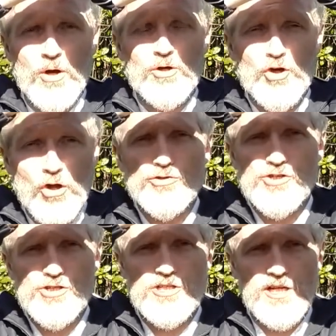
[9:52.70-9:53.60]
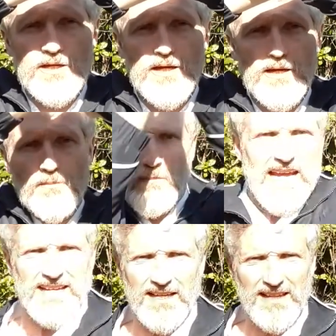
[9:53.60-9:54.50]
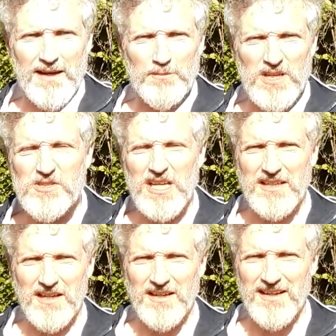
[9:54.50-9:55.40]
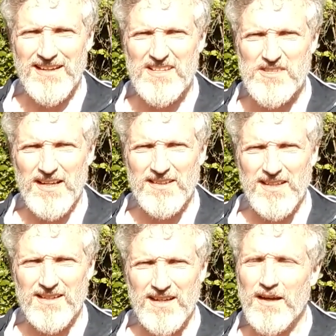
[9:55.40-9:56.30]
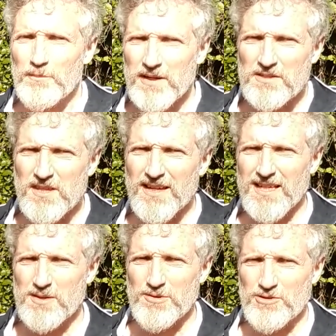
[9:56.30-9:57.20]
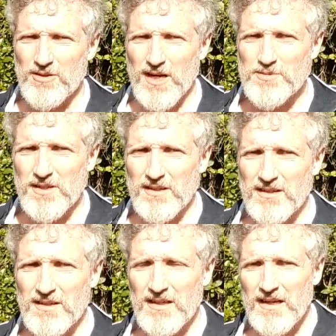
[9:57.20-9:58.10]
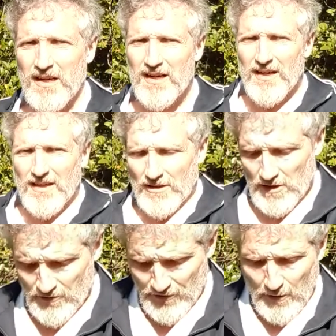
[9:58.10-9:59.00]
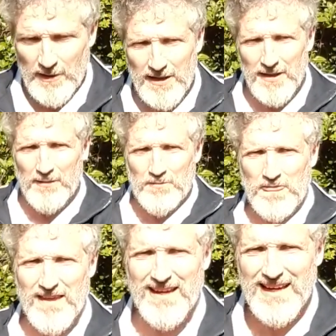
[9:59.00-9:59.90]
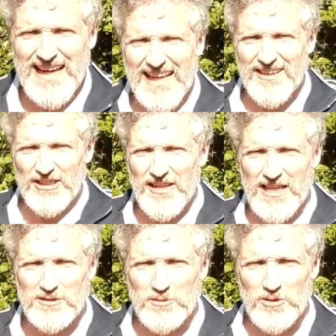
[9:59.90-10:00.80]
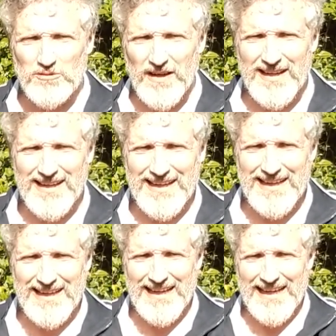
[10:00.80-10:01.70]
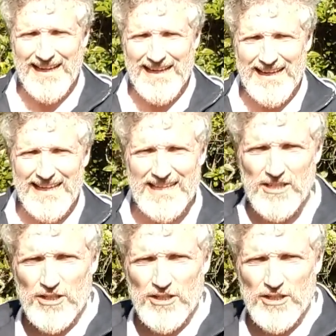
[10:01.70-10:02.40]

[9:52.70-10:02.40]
consciously making that particular technique because the kata prescribes it. So from here, your next move is a